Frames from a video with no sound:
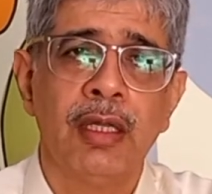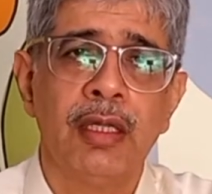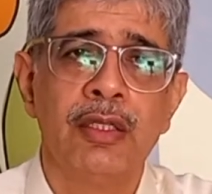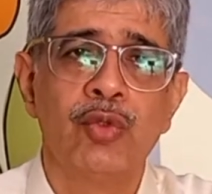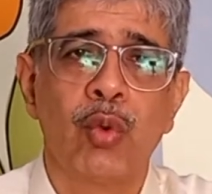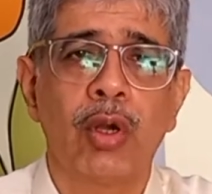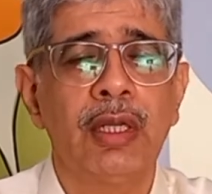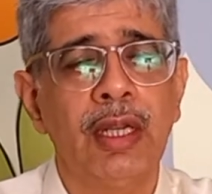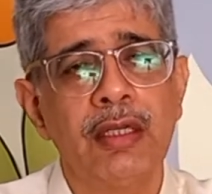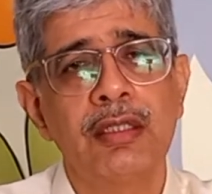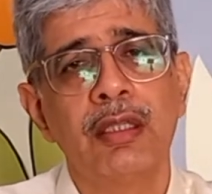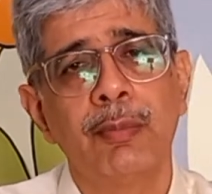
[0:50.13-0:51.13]
is what
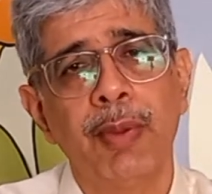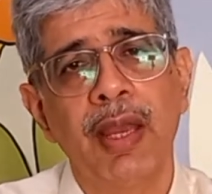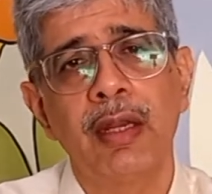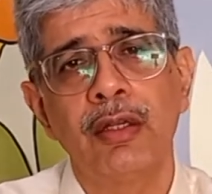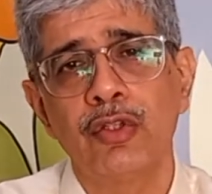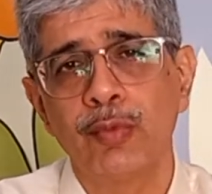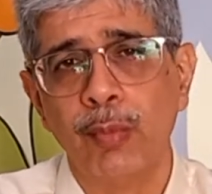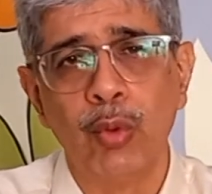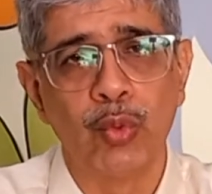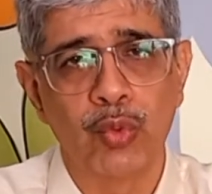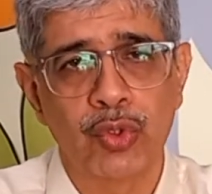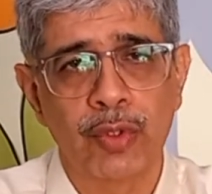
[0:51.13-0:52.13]
hits the parents
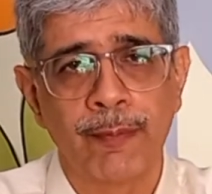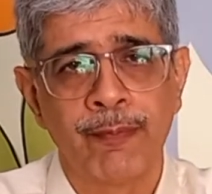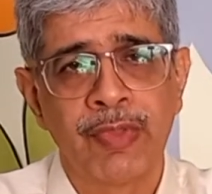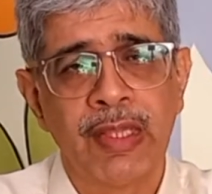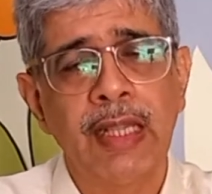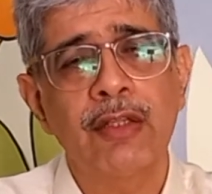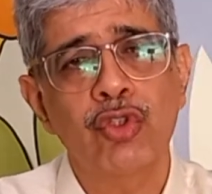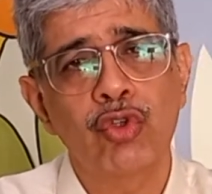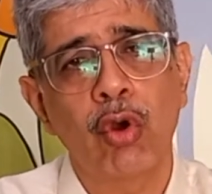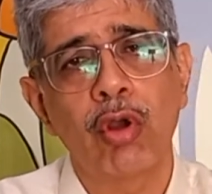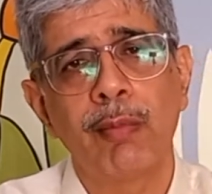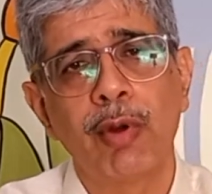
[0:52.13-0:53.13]
most. Let's
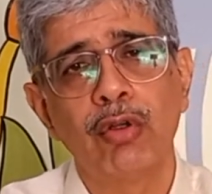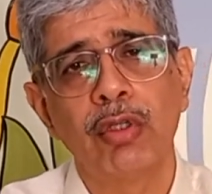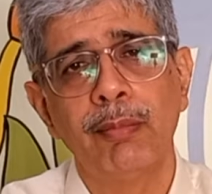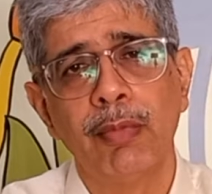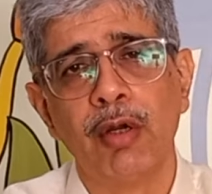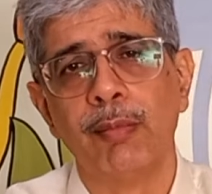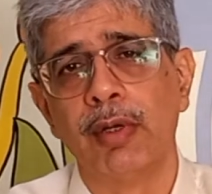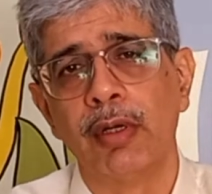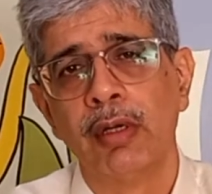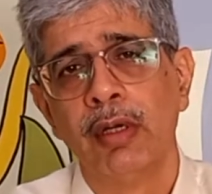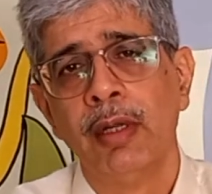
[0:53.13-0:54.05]
talk about the murmur.